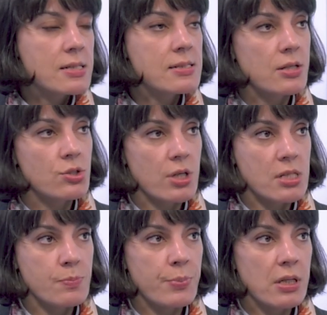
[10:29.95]
such
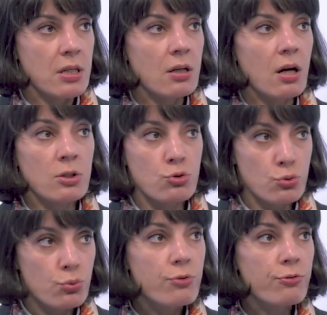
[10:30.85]
as being
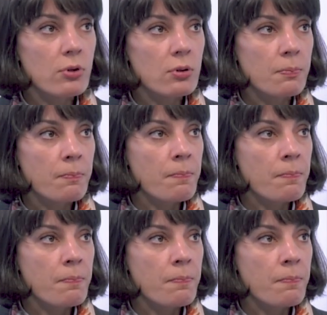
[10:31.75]
untruthful